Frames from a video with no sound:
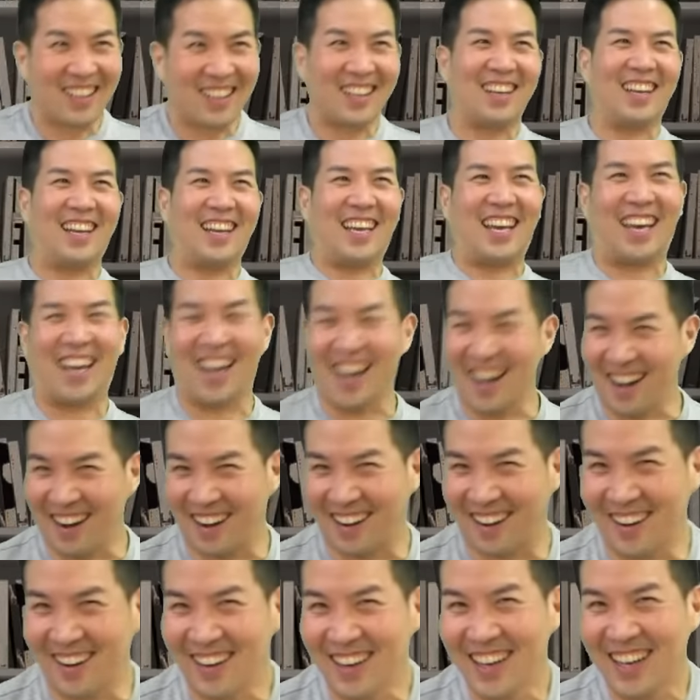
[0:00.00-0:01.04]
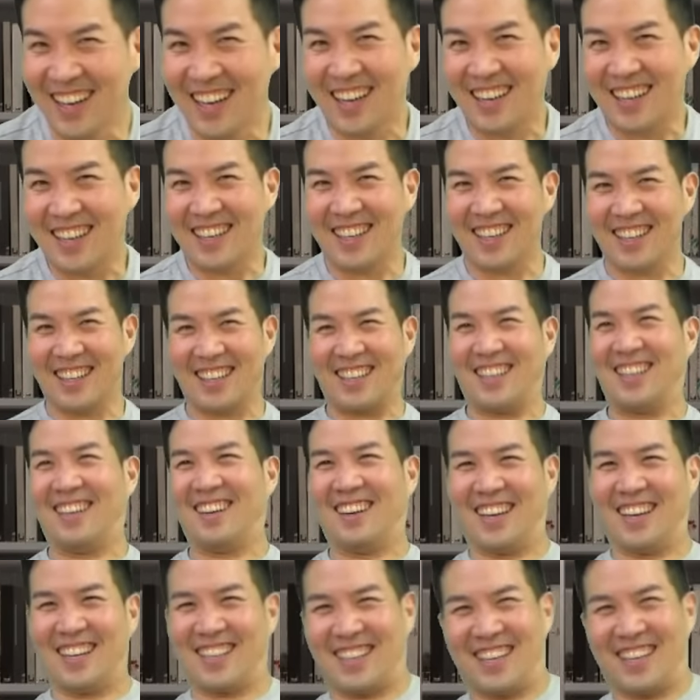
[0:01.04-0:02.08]
here,
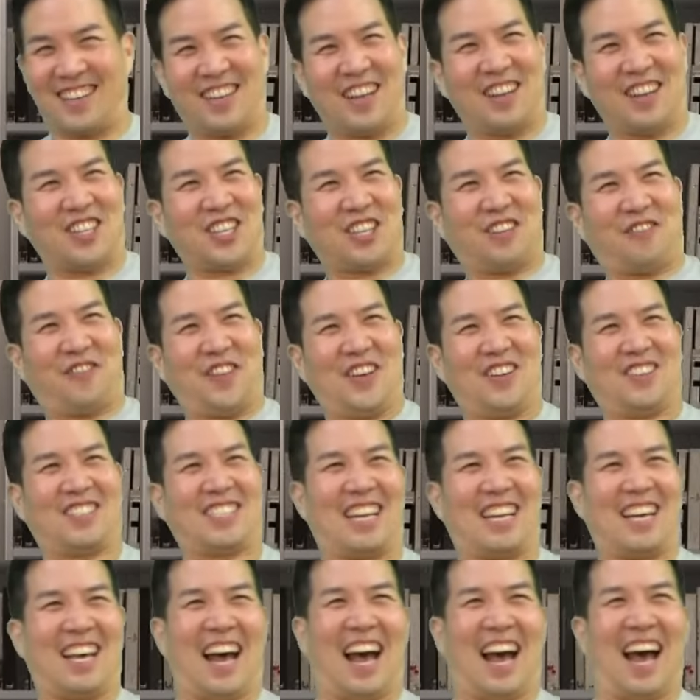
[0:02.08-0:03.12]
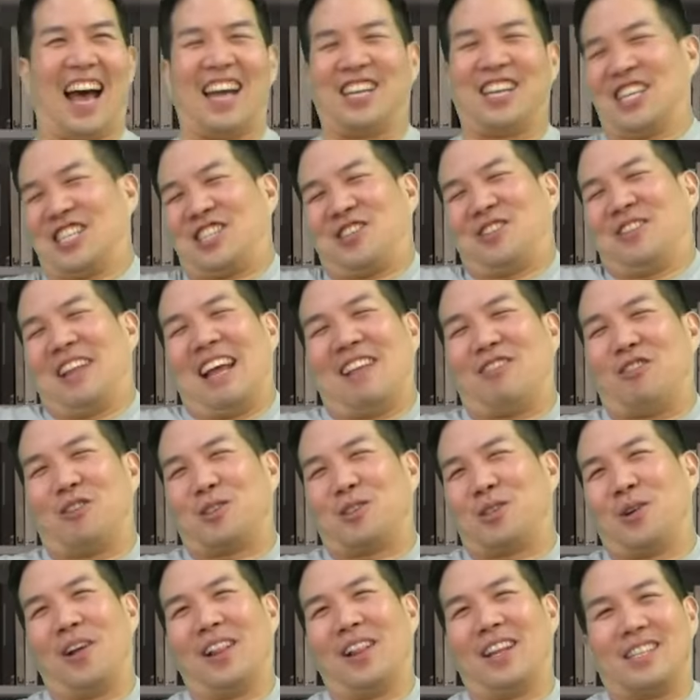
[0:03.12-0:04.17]
it just feels like, I just don't like those
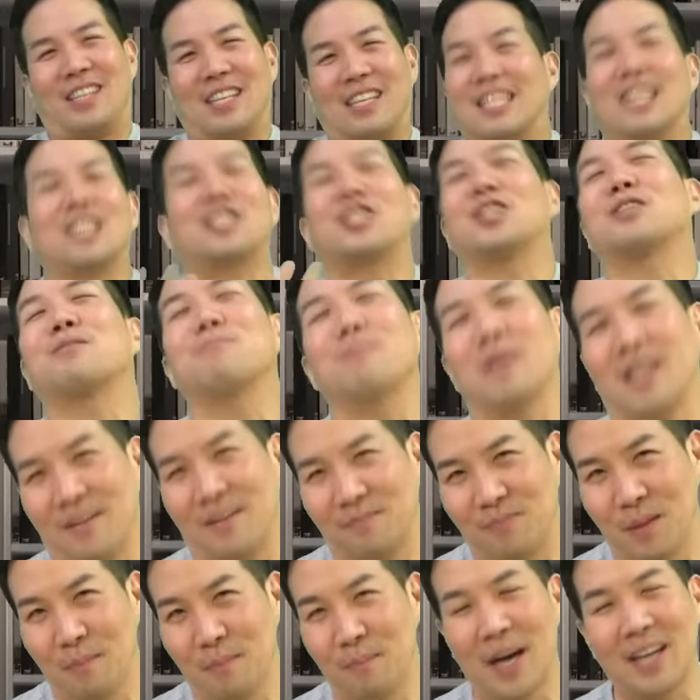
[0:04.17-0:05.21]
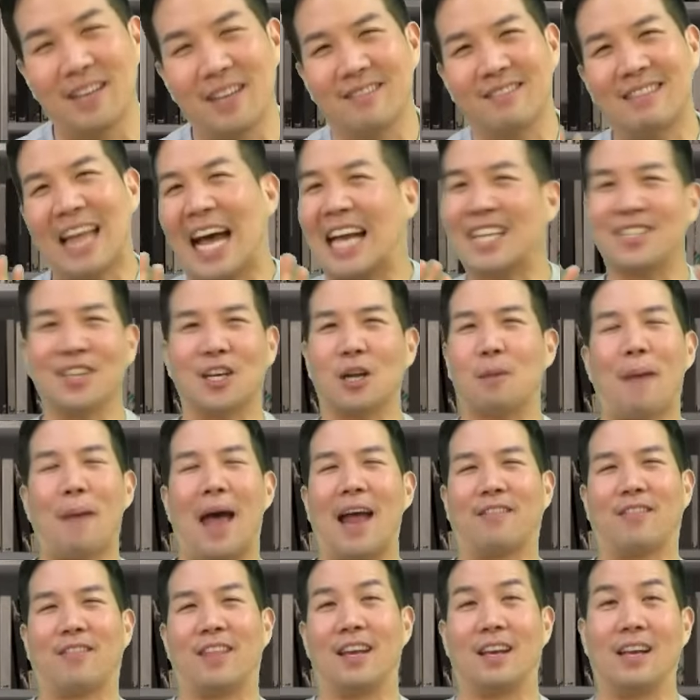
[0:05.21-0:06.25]
toilets. And that's just me. But that's not a
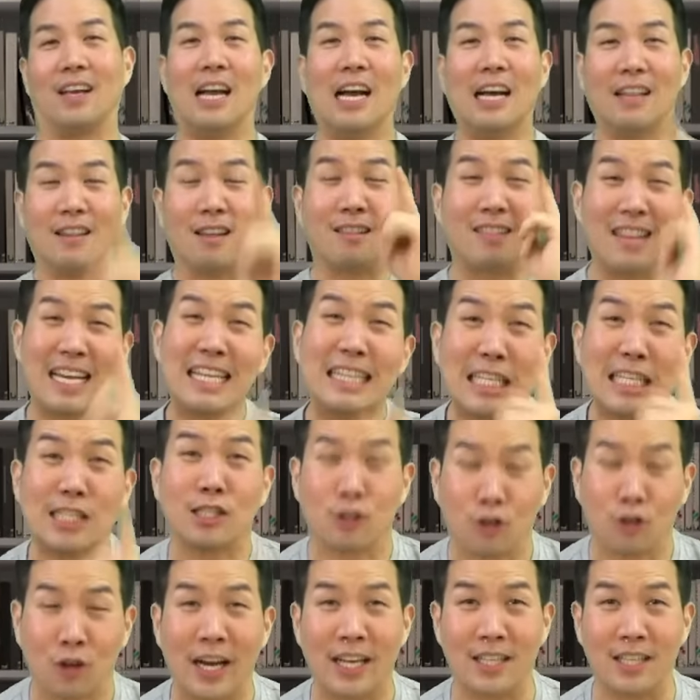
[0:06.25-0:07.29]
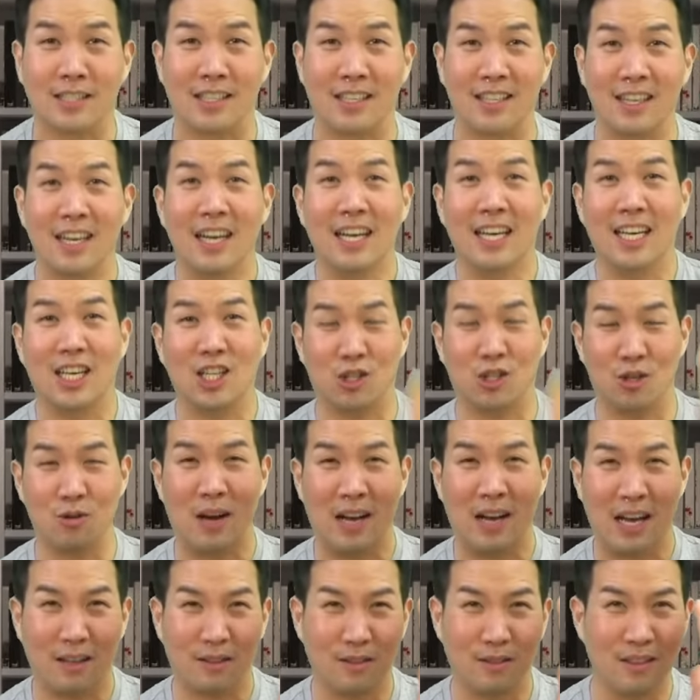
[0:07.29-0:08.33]
bad thing. The thing that's crazy is
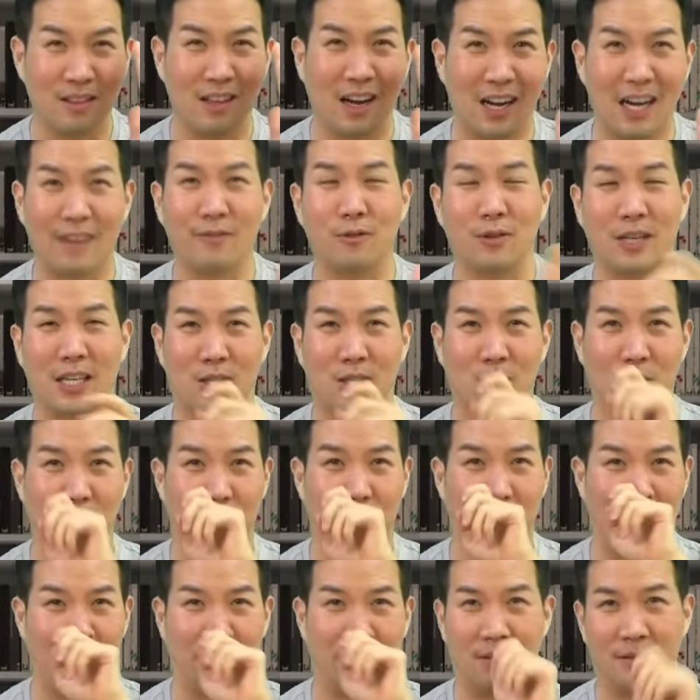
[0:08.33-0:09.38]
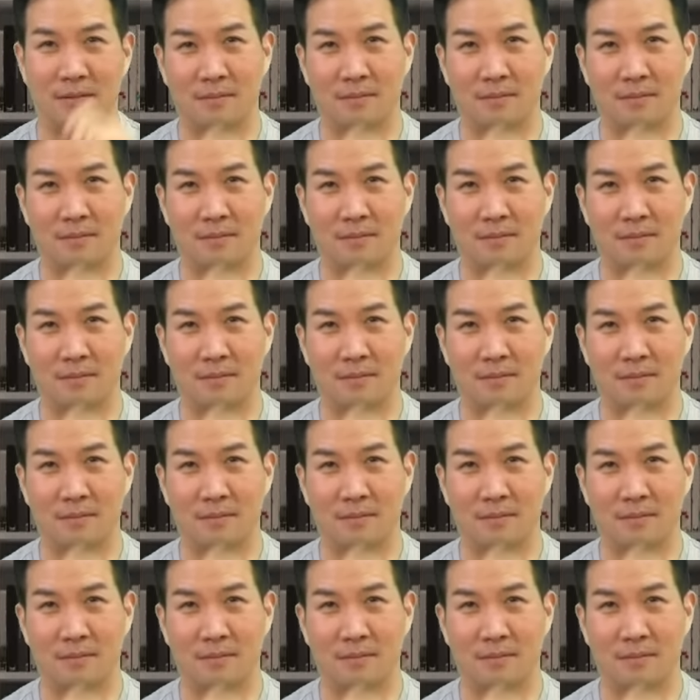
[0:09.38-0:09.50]
not everyone has toilet paper.